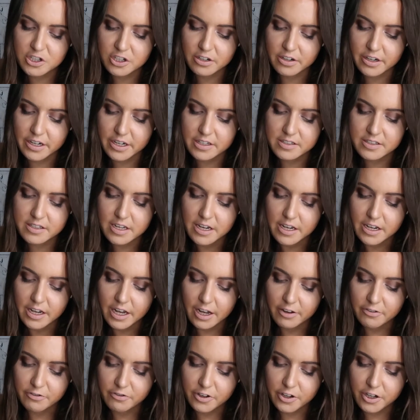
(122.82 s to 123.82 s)
degrees
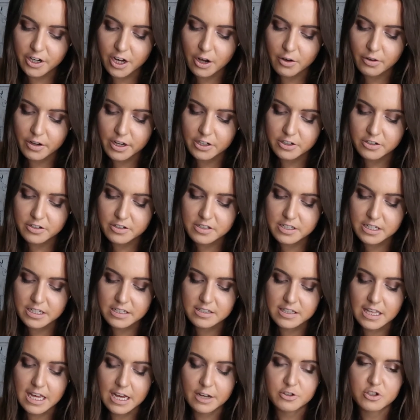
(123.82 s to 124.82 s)
of Virgo in your
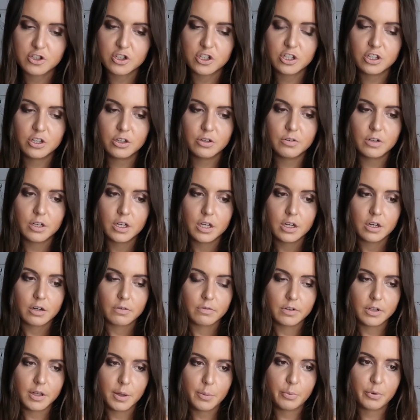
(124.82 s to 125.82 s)
sixth house too,
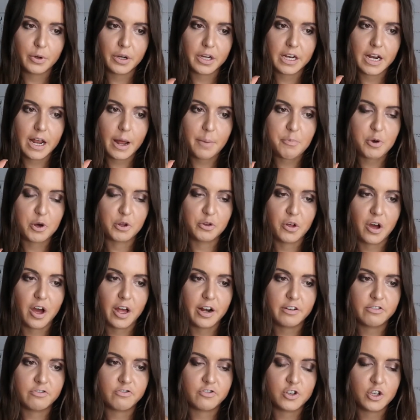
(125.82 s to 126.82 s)
really bringing up a
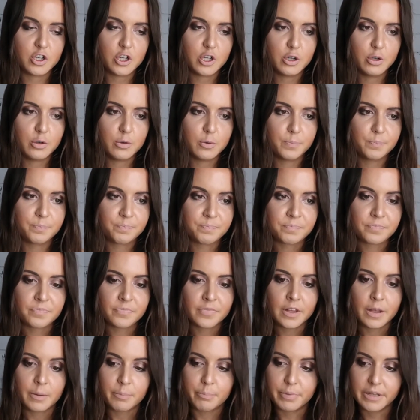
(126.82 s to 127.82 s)
lot of new
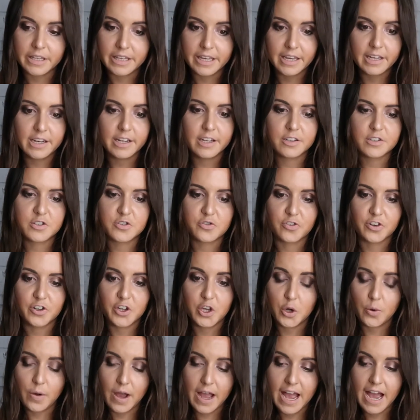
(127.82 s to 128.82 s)
beginnings for
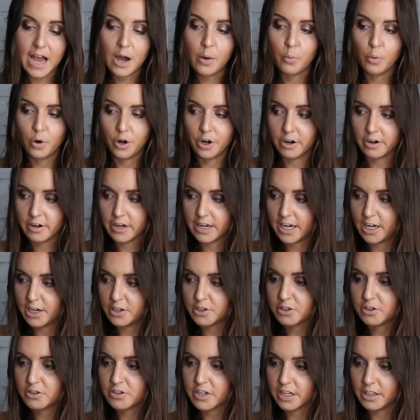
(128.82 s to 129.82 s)
you at work,
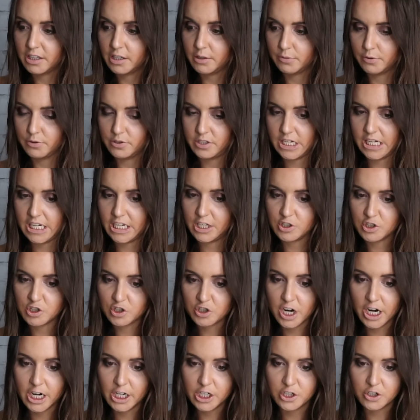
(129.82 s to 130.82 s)
in your daily routines,
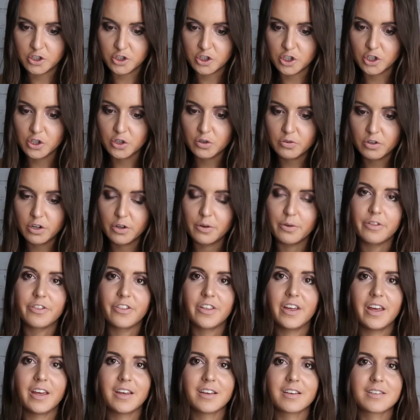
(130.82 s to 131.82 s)
trying to do new
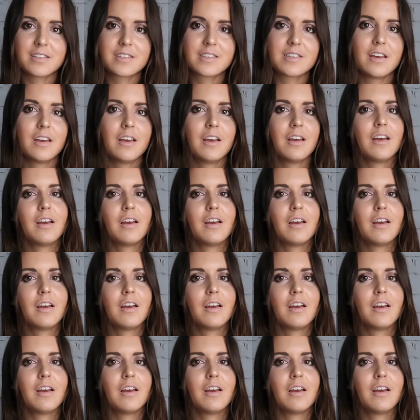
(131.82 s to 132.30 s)
things,